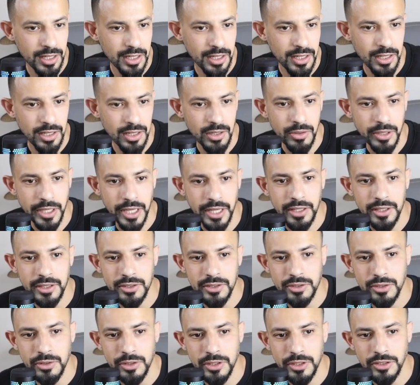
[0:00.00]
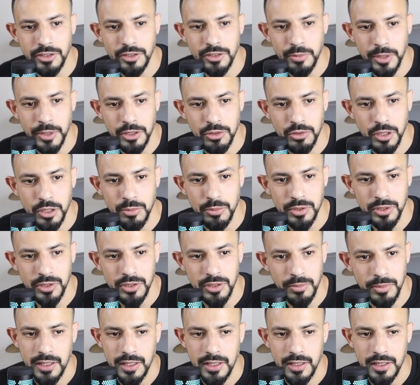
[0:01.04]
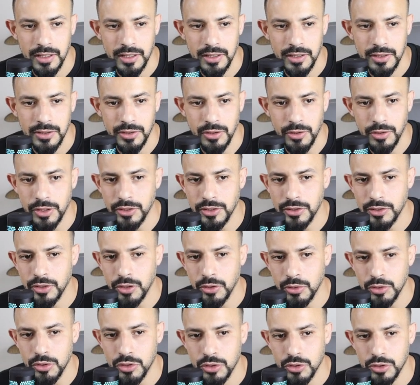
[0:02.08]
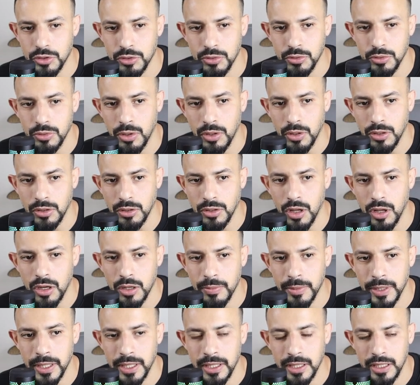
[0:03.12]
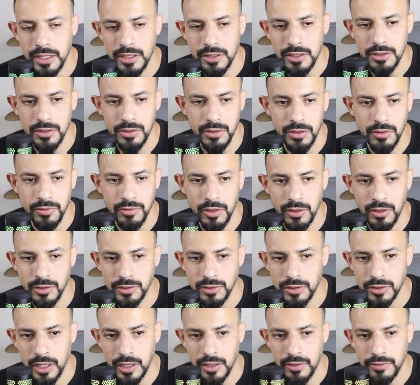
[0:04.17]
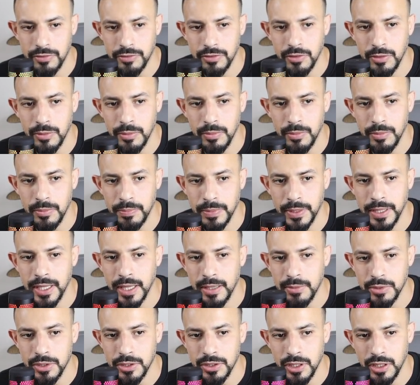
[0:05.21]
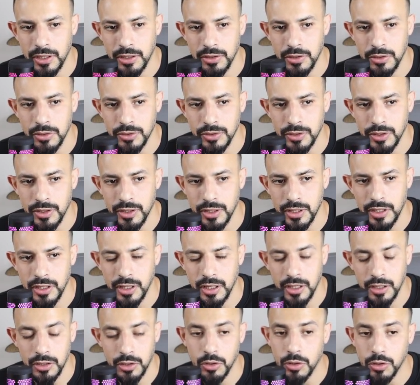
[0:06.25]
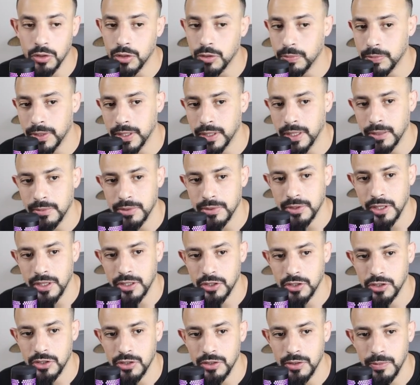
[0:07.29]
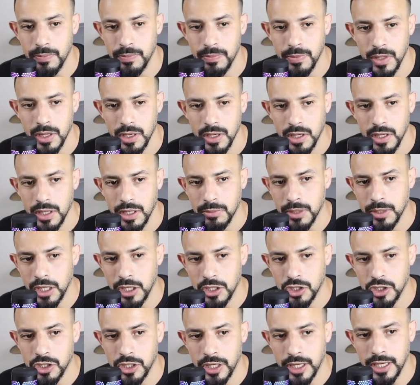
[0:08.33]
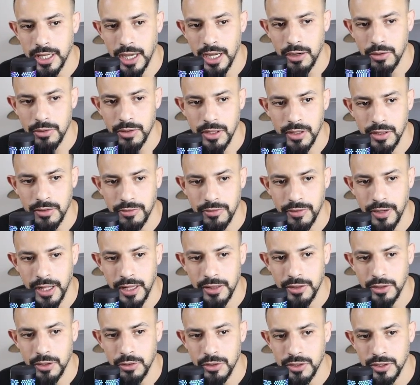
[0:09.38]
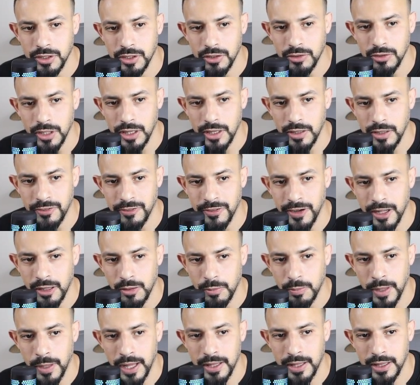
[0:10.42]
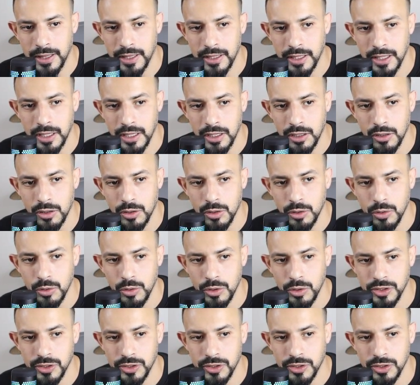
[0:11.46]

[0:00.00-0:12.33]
okay, so this is my script. So this is going to log me into the vault from PDMShell using the current PDM session. I'm going to check out the file. Notice here that the file path includes